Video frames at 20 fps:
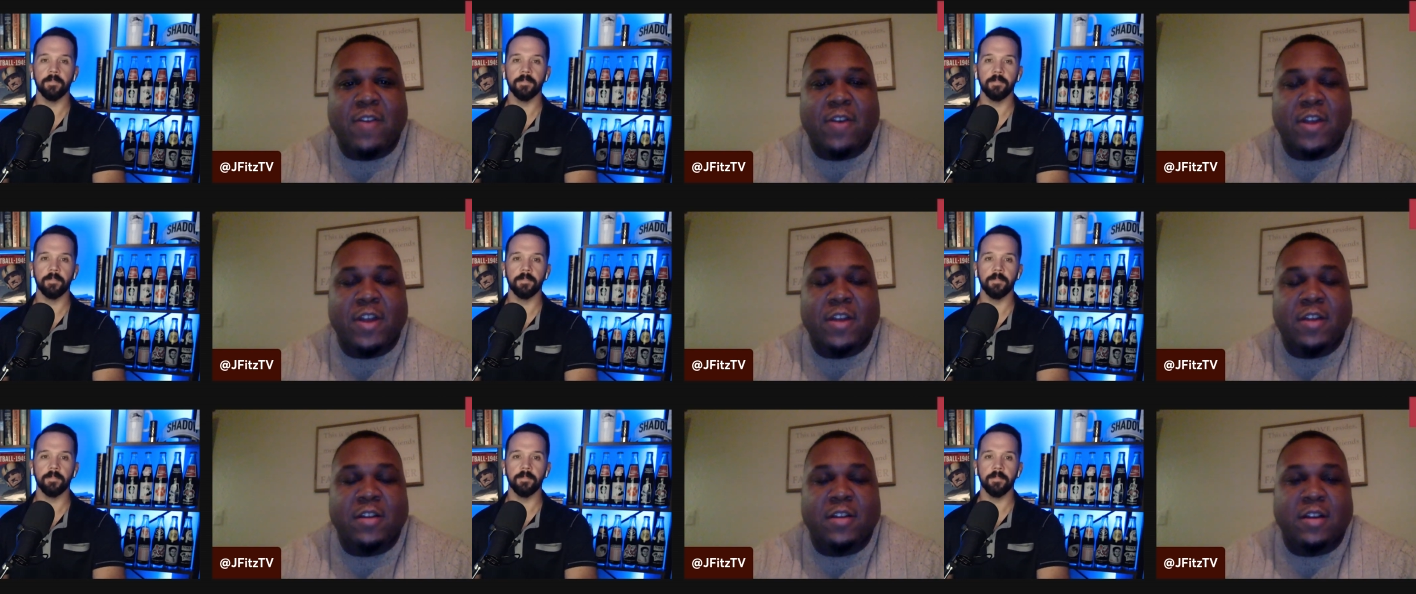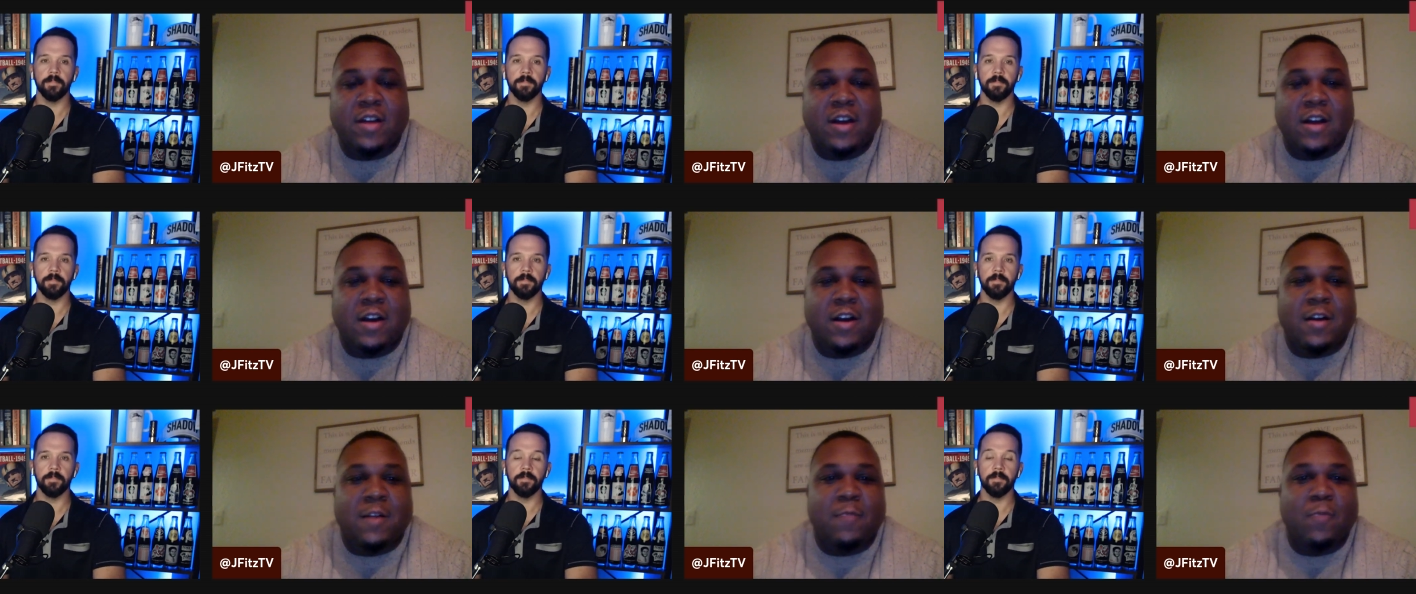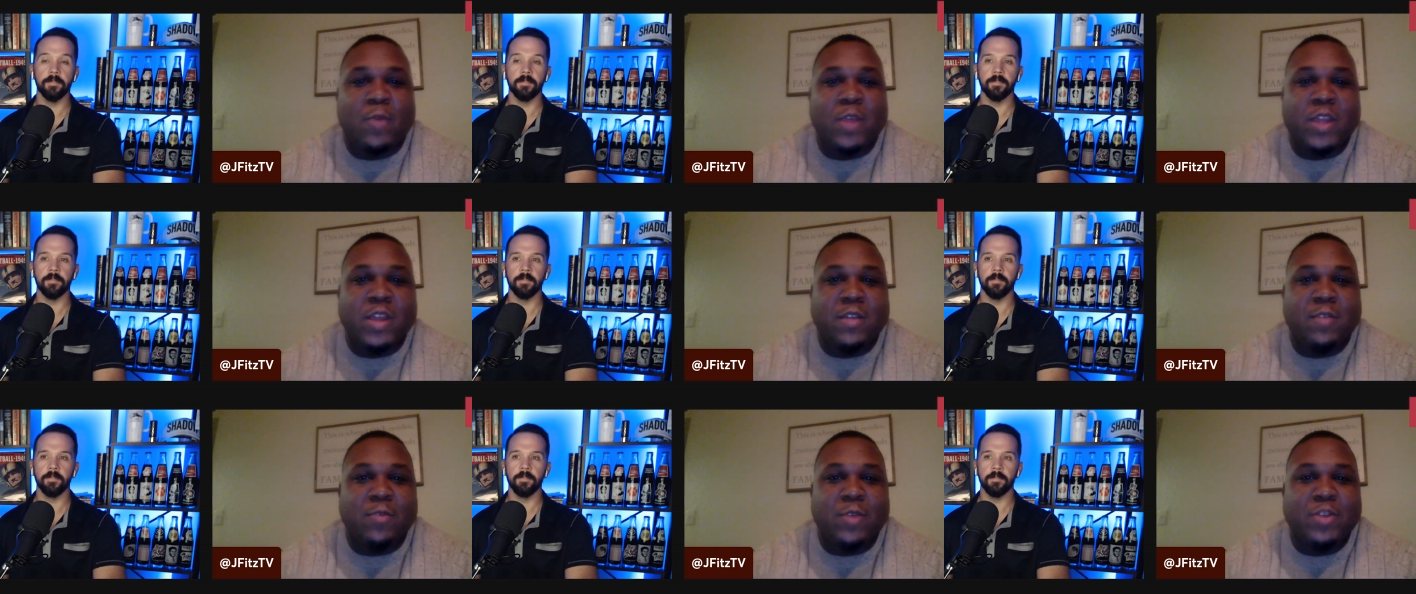Speaker 1: area.
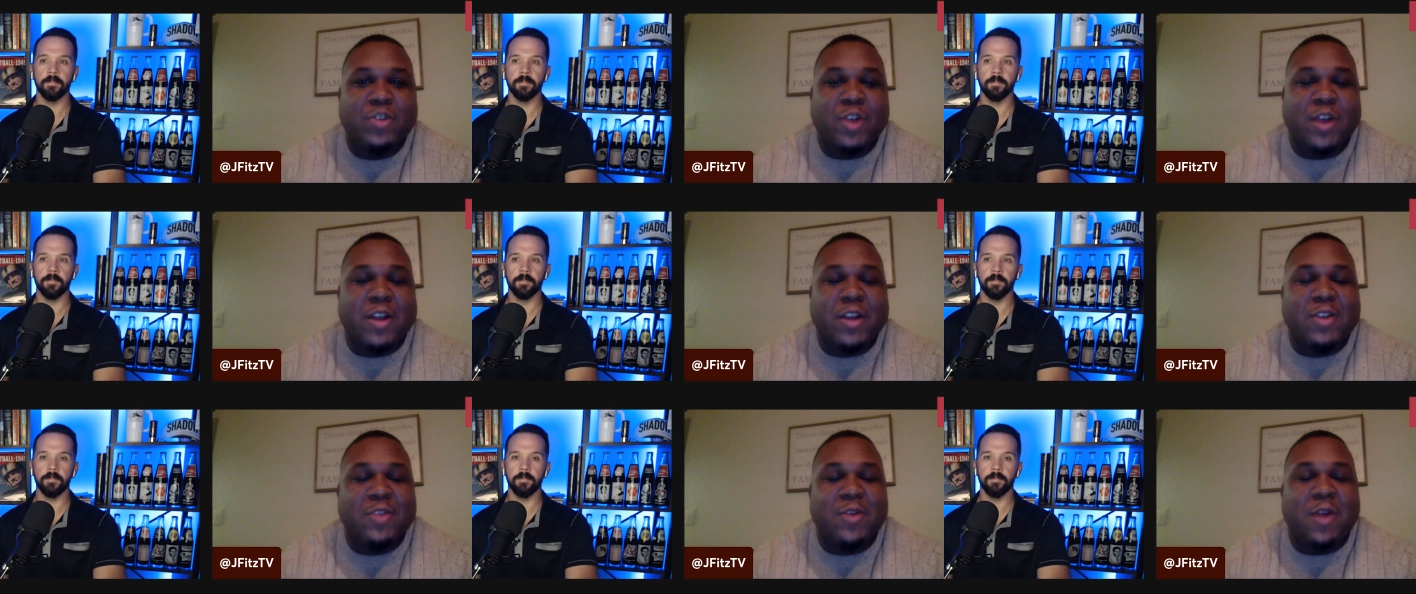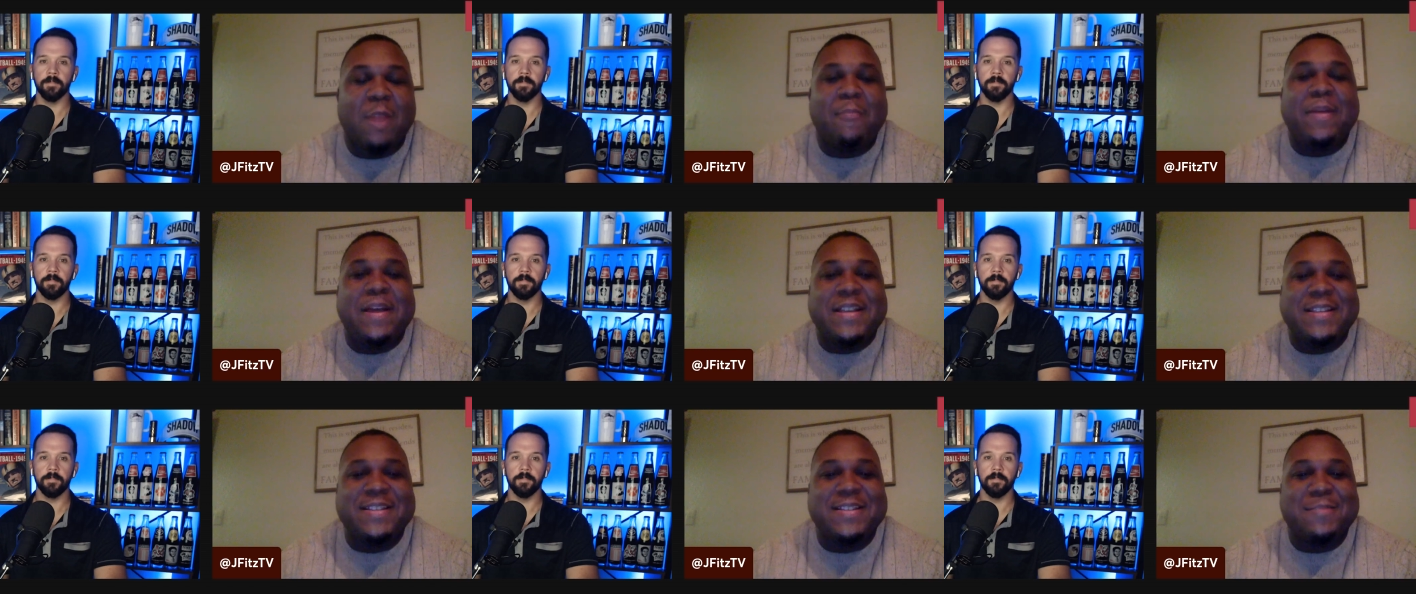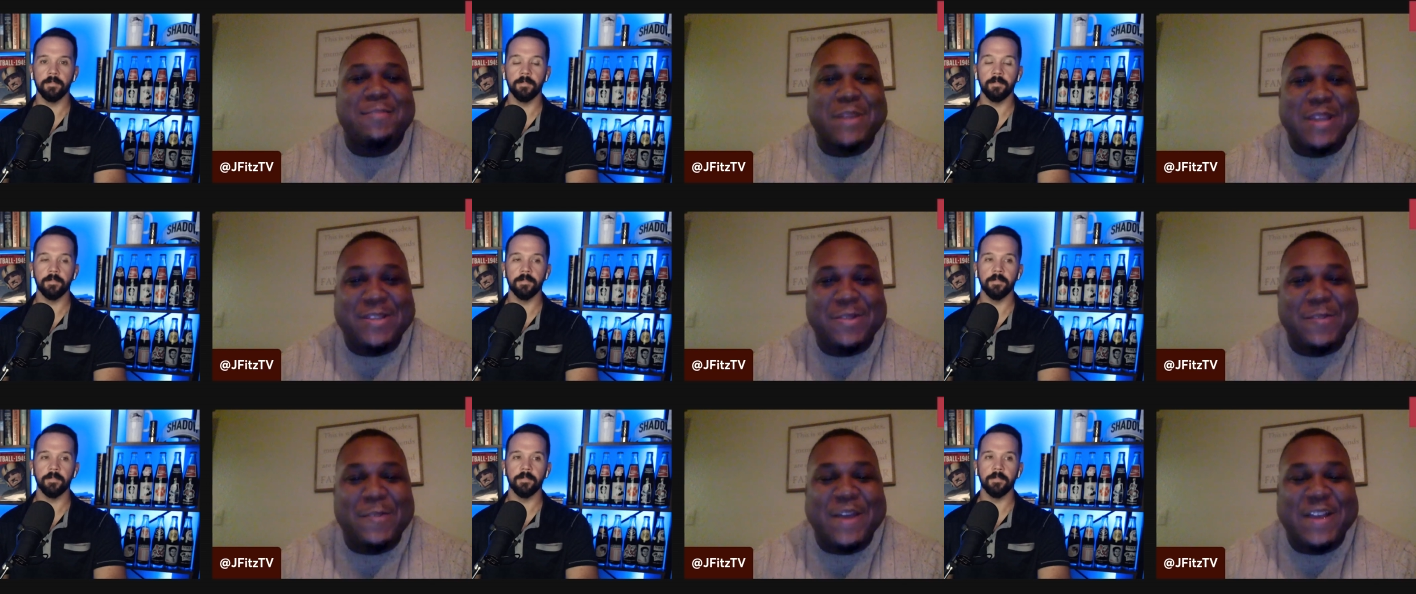We try to do our best to
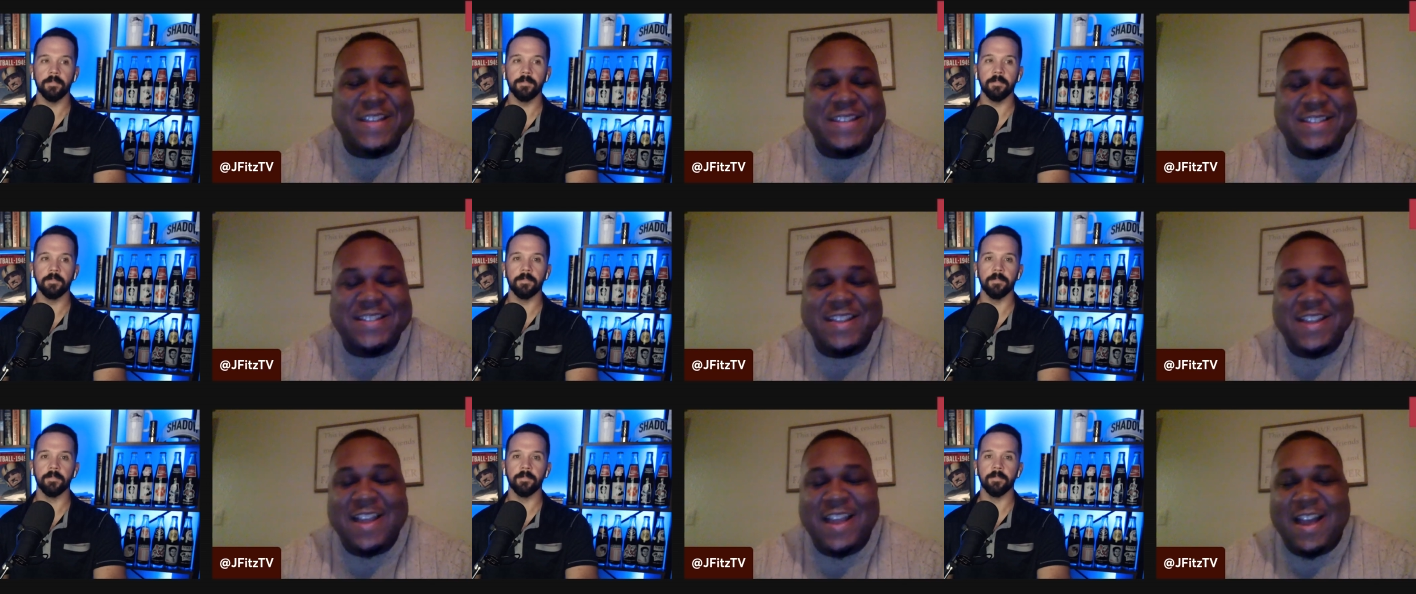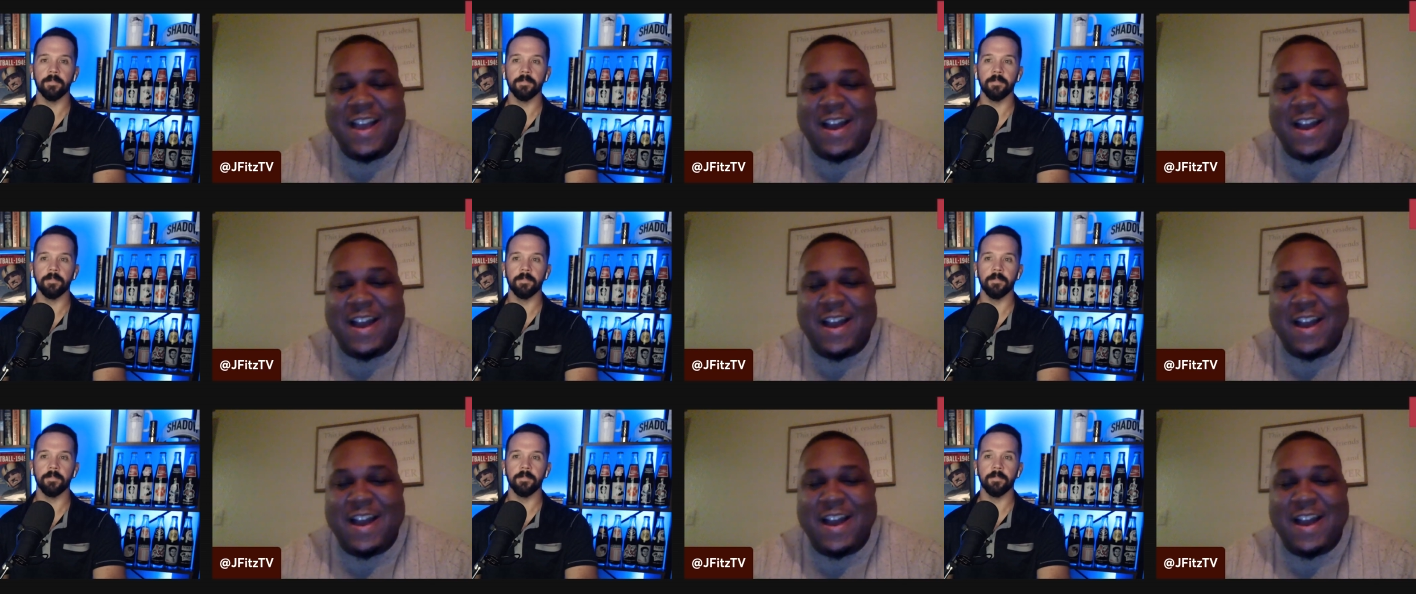be the best